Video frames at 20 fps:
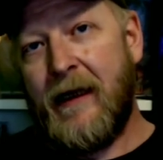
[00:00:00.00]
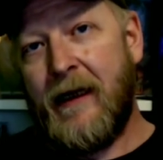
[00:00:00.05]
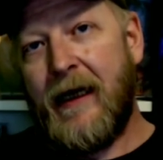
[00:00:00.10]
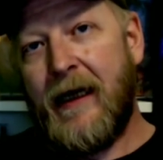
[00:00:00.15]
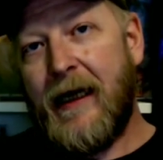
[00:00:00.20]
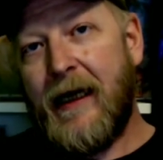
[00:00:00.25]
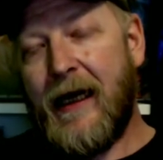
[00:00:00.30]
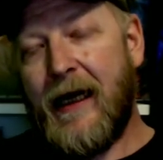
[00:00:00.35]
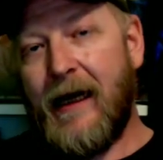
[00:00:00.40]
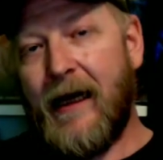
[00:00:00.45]

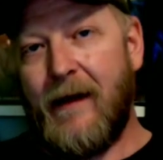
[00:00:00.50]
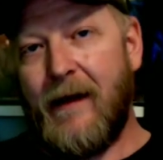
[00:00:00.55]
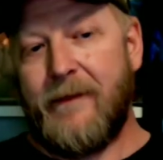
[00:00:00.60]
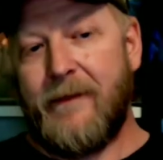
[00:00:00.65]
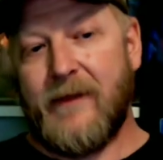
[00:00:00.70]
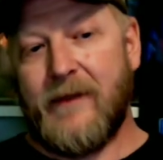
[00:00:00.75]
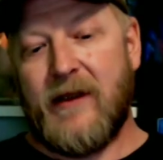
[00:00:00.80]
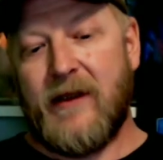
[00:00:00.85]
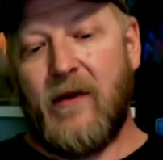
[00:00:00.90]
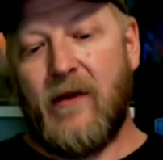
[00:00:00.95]

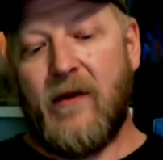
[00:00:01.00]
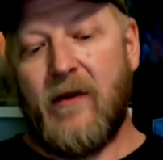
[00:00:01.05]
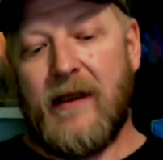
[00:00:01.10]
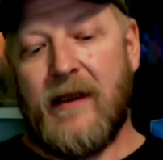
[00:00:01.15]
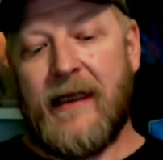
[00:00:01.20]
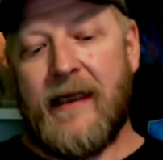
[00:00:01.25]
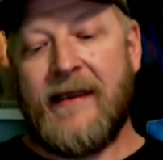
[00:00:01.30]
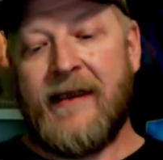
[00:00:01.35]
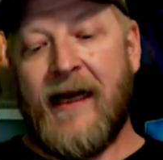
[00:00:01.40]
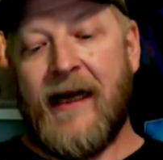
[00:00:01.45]
So Glenn
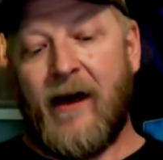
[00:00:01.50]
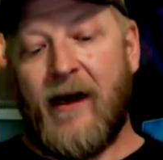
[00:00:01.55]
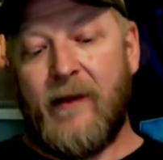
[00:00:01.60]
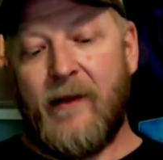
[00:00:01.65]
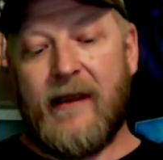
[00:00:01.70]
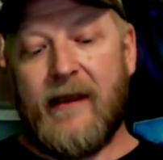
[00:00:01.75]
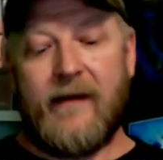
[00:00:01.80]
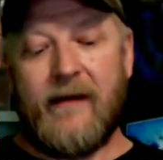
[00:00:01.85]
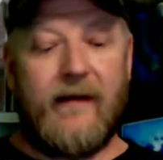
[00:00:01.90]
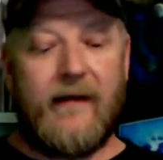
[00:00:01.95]

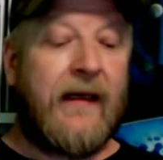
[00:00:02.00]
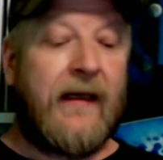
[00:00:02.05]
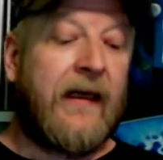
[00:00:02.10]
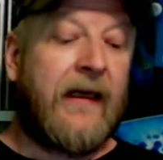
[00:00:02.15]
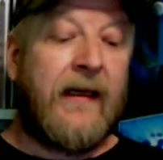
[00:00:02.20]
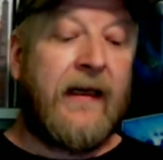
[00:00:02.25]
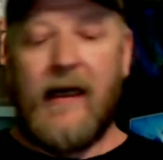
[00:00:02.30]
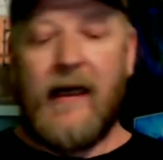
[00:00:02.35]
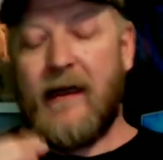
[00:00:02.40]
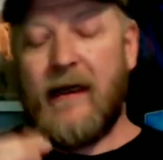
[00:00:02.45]
Talbot,
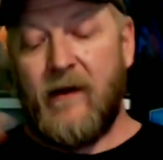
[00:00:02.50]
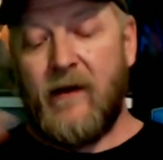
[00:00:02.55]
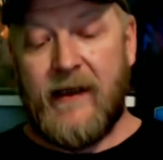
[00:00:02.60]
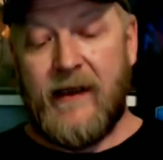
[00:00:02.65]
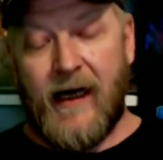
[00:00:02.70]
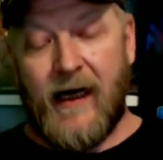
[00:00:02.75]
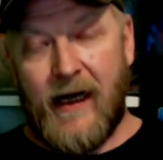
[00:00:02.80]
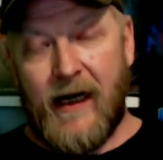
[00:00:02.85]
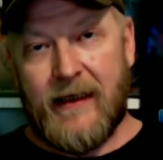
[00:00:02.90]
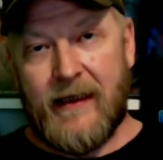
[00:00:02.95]
I know he
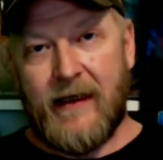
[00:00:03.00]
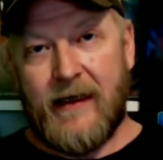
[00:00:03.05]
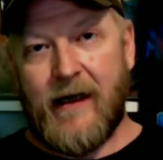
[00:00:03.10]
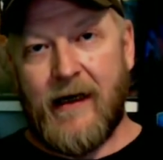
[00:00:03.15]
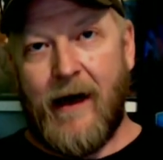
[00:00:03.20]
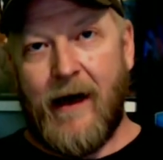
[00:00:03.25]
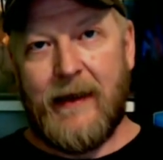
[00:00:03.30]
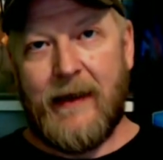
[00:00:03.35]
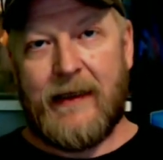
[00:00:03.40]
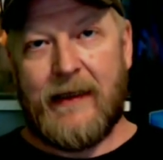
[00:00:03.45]
dies in the
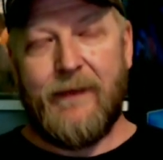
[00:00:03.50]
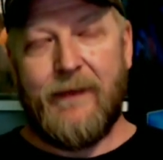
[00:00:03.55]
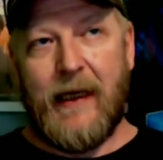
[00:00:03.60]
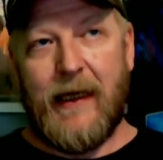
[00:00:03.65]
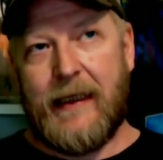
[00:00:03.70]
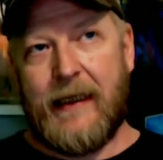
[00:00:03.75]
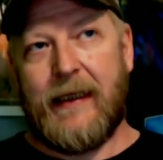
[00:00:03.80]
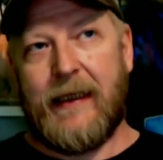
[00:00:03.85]
comics, but